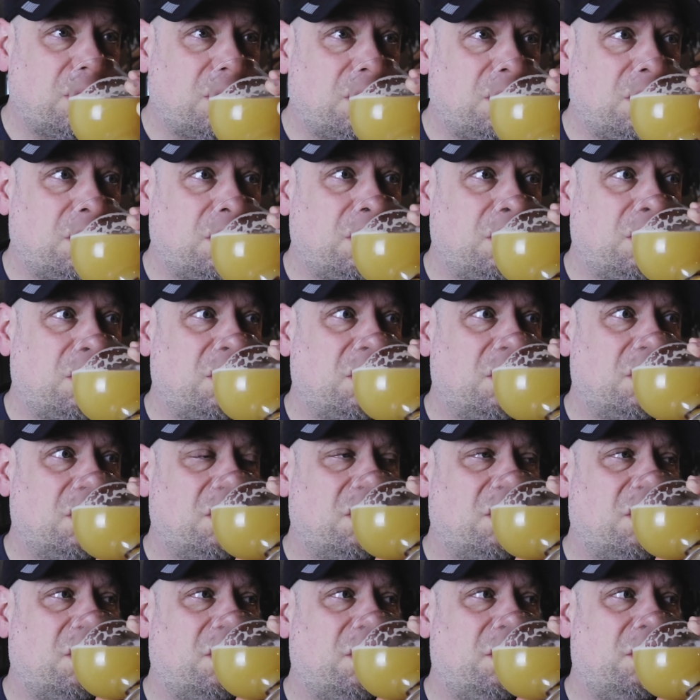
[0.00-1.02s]

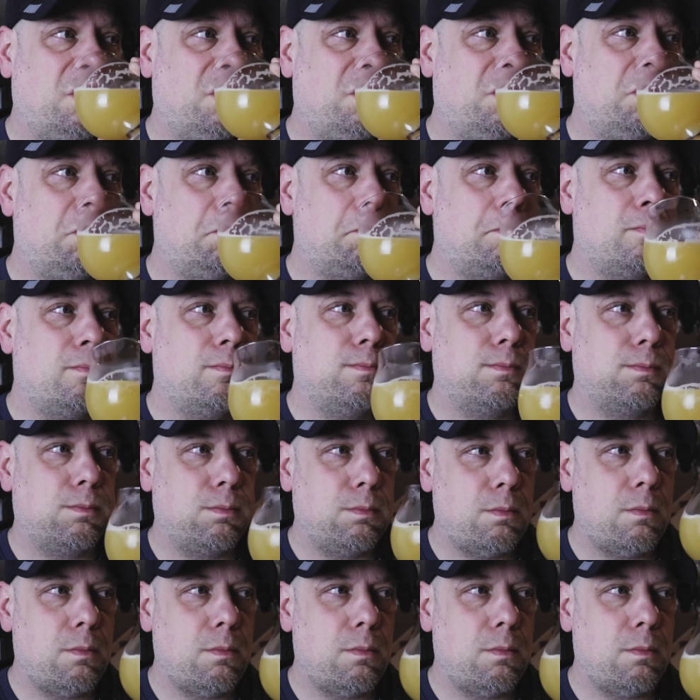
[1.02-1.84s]
Nobody speaks.